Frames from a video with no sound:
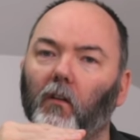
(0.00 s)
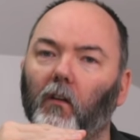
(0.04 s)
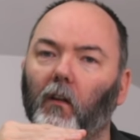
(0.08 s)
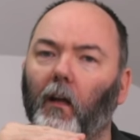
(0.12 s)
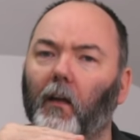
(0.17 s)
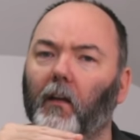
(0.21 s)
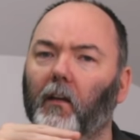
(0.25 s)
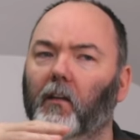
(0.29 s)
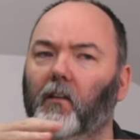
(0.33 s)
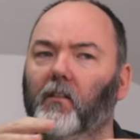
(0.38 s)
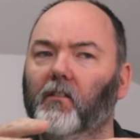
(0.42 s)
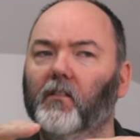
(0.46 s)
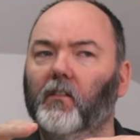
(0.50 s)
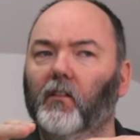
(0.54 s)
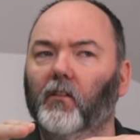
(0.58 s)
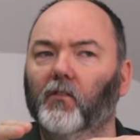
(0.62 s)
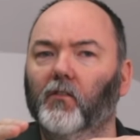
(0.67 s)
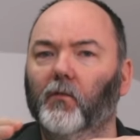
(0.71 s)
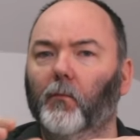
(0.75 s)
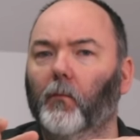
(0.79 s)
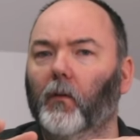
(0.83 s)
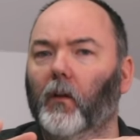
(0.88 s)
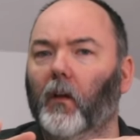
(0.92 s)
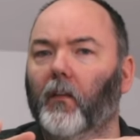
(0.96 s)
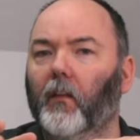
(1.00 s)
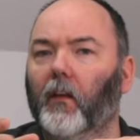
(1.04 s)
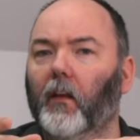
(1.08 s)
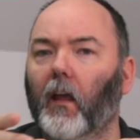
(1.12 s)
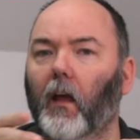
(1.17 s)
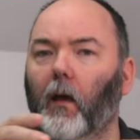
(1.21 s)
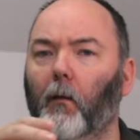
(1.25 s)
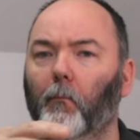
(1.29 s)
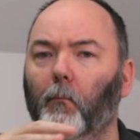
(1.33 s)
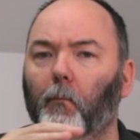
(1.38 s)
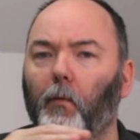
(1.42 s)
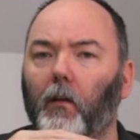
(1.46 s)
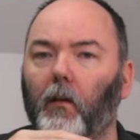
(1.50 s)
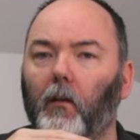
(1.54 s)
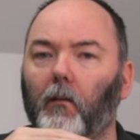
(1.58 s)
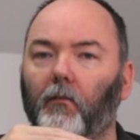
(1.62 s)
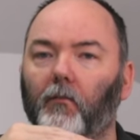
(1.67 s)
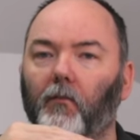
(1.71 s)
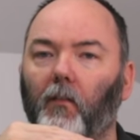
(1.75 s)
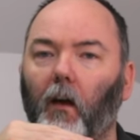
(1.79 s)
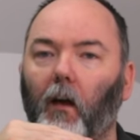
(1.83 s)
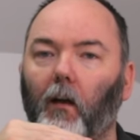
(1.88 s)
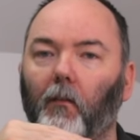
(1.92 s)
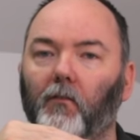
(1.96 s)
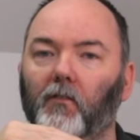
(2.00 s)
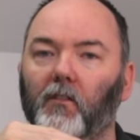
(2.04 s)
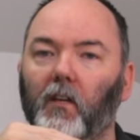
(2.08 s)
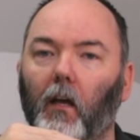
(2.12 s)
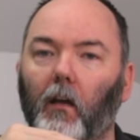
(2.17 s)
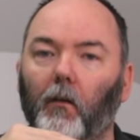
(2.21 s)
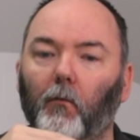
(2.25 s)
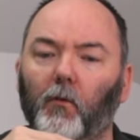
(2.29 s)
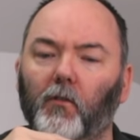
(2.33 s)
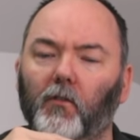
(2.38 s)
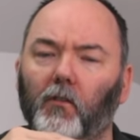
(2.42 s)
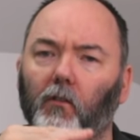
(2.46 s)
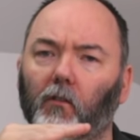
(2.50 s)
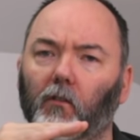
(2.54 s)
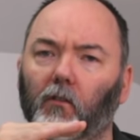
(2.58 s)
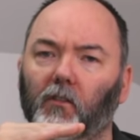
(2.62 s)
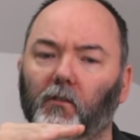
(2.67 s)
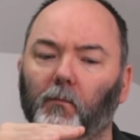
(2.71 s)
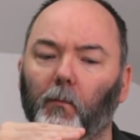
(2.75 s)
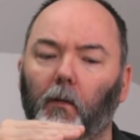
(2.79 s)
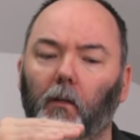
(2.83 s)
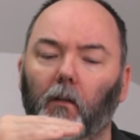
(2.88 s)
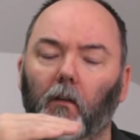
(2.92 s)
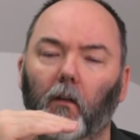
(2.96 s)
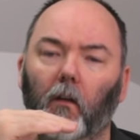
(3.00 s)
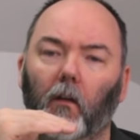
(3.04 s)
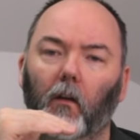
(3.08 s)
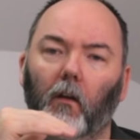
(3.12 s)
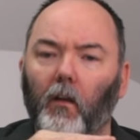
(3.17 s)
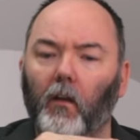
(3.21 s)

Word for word: like you see on something like the MP510, which annoys me.